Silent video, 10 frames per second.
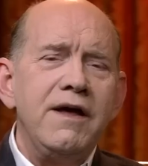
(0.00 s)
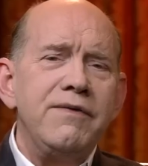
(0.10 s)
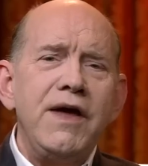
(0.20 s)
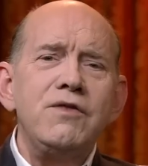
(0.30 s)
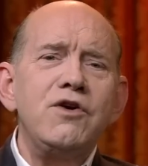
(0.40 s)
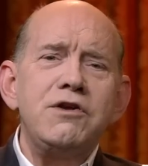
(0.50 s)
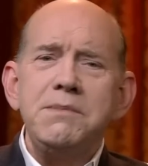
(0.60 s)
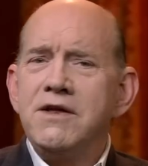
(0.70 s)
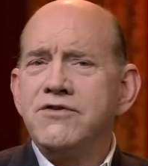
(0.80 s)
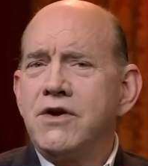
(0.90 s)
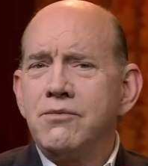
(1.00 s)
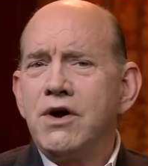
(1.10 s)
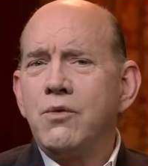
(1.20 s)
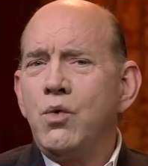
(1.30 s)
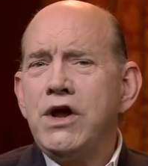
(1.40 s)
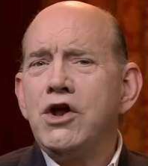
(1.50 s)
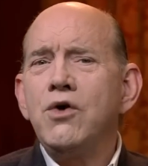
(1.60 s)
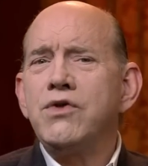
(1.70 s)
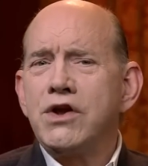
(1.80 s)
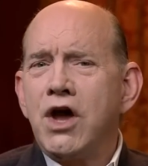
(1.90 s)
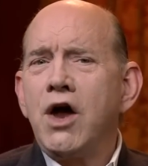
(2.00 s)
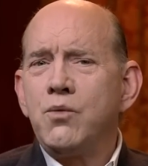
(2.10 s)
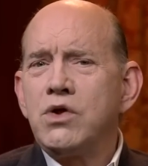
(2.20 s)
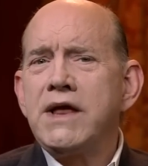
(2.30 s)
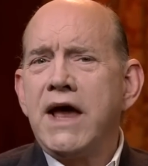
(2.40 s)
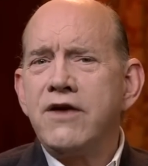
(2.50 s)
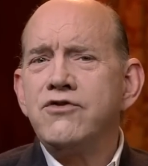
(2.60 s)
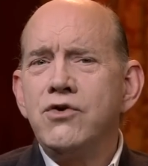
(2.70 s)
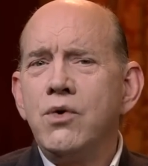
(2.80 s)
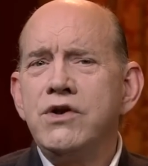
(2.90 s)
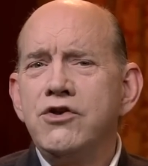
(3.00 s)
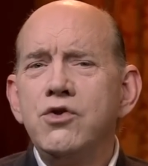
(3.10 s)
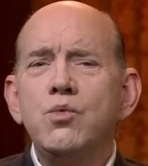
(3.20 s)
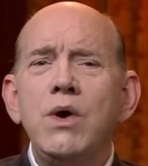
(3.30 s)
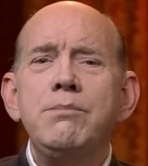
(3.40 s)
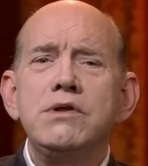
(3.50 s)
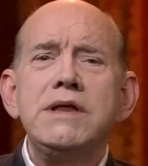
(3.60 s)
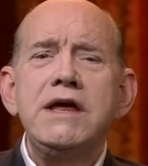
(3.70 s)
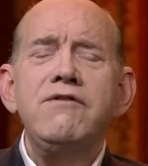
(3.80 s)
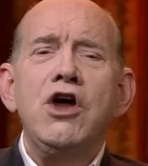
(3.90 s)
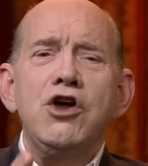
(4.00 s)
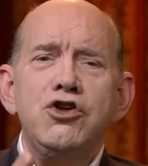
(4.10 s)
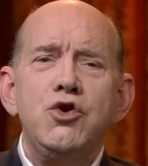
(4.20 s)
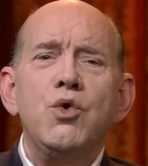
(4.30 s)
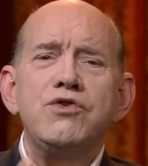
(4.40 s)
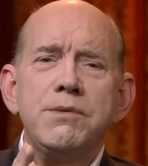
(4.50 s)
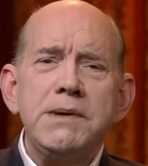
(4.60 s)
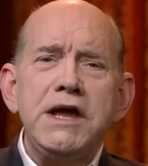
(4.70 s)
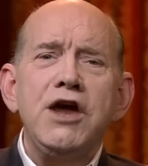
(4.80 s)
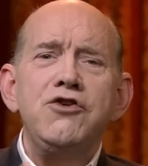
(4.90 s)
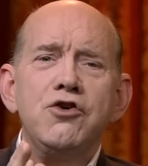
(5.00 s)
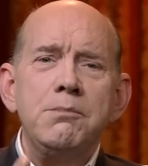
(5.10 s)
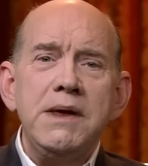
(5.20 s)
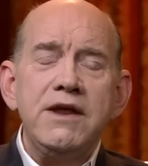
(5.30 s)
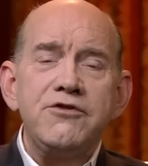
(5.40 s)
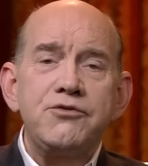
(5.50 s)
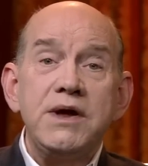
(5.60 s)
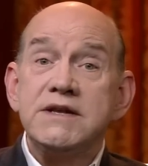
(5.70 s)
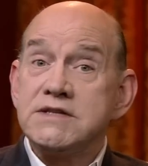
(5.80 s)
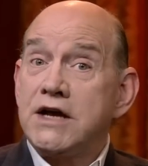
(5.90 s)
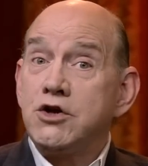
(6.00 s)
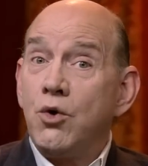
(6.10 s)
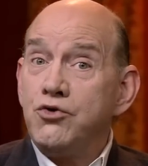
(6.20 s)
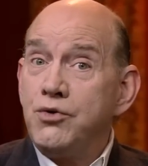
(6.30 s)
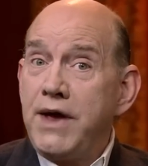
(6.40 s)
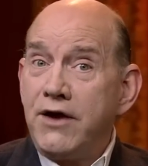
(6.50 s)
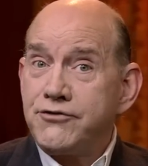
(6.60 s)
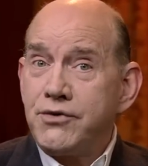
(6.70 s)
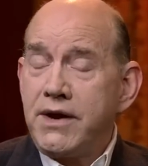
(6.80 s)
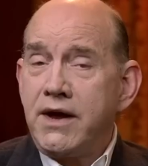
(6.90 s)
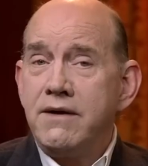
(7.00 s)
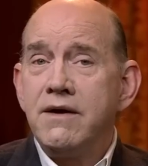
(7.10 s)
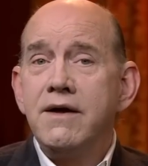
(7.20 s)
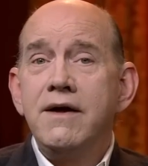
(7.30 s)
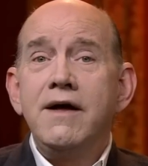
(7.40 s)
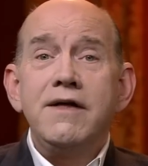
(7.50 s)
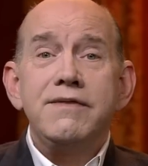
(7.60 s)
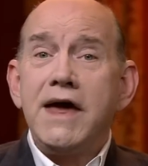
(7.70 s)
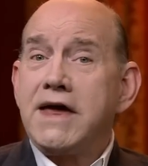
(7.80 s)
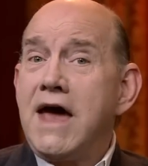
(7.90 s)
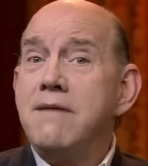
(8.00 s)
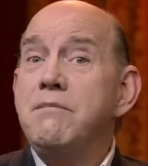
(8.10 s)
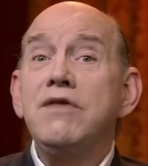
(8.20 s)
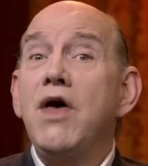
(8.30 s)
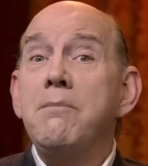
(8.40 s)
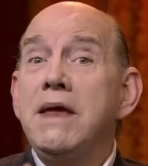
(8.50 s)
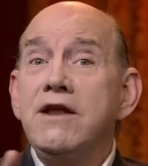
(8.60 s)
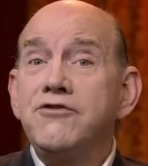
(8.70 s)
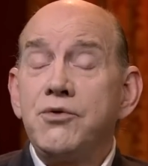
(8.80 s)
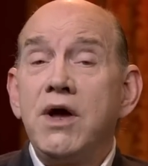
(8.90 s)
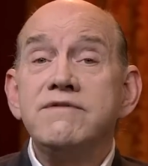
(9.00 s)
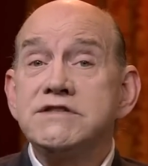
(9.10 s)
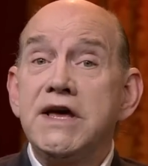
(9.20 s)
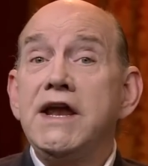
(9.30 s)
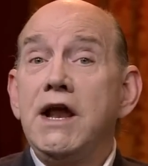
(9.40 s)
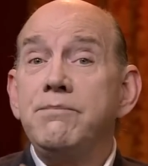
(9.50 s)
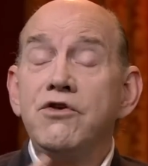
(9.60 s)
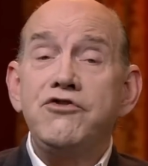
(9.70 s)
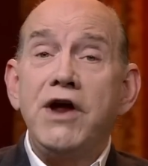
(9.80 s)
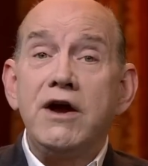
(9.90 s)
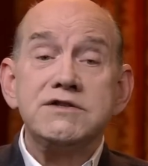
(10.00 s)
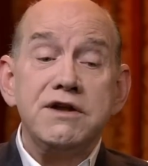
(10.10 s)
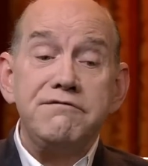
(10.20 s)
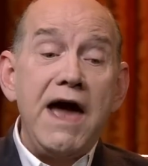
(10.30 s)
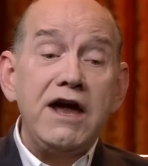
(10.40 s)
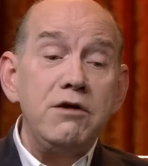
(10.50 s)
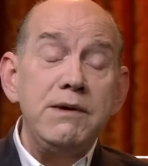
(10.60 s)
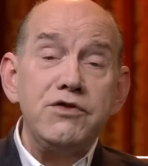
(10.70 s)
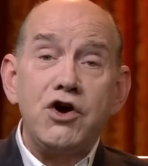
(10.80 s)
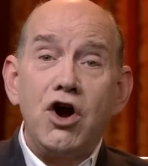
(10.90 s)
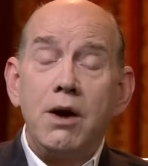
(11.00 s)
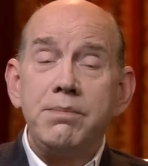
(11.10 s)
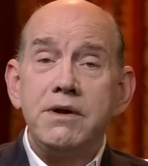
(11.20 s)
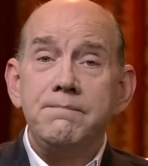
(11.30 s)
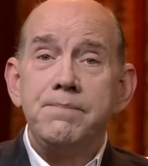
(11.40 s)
They looked at me and said, Rick, we know that God really has anointed you and we believe you are to begin your ministry. And as I told you yesterday, they gave me the ministry of setting up the chairs and vacuuming the carpet.